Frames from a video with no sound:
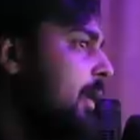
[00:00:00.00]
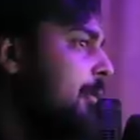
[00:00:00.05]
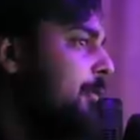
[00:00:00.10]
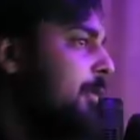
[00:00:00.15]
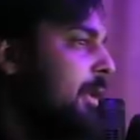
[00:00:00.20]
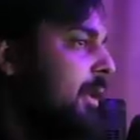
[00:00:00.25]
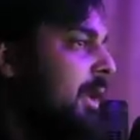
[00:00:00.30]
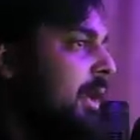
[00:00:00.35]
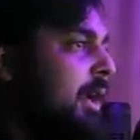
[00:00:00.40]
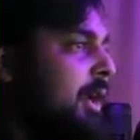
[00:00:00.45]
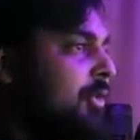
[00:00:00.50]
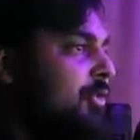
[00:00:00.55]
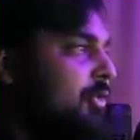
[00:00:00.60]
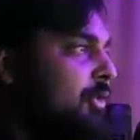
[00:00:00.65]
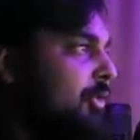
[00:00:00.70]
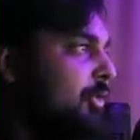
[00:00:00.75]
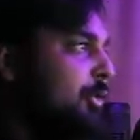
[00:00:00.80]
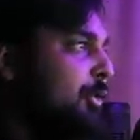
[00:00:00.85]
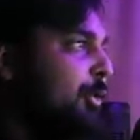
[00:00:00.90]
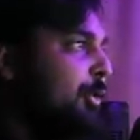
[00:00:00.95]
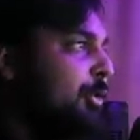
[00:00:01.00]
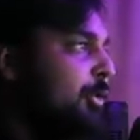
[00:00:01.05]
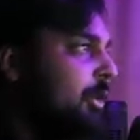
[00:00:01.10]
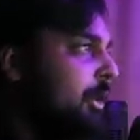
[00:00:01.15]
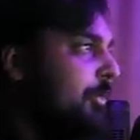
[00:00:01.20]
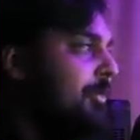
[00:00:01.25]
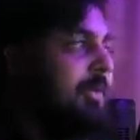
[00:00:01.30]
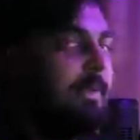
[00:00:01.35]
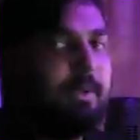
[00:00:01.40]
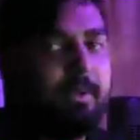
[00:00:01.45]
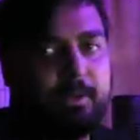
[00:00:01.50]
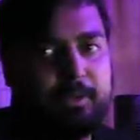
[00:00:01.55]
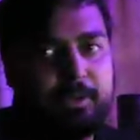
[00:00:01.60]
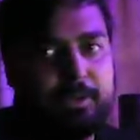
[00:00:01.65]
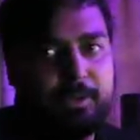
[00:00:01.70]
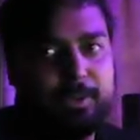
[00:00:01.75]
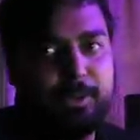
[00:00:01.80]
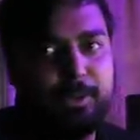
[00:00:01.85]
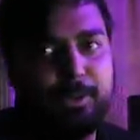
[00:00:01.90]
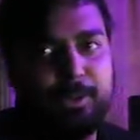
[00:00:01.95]
I feel like I just looked up
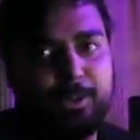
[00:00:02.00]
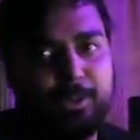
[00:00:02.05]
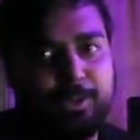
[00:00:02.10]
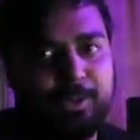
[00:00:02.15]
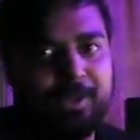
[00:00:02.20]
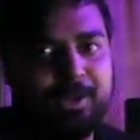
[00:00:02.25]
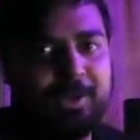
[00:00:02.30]
the.